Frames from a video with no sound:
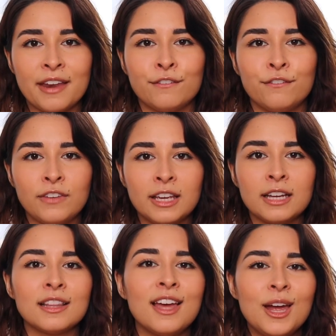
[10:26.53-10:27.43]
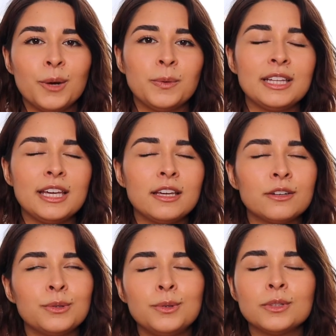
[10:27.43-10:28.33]
and feel really
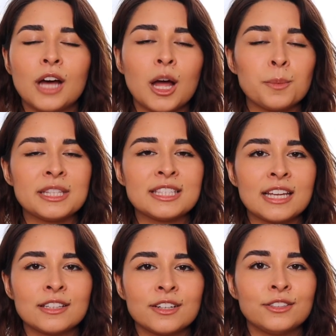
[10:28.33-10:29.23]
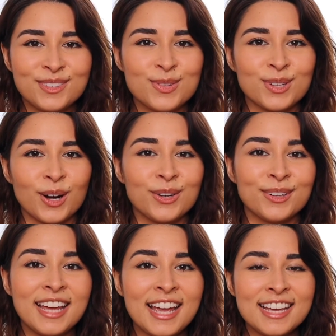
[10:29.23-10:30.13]
cool, calm, and centered to start
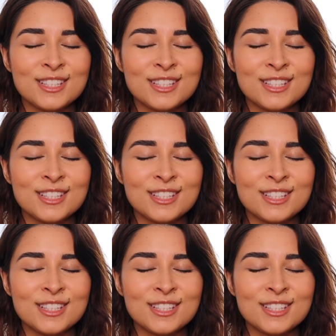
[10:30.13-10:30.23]
your day.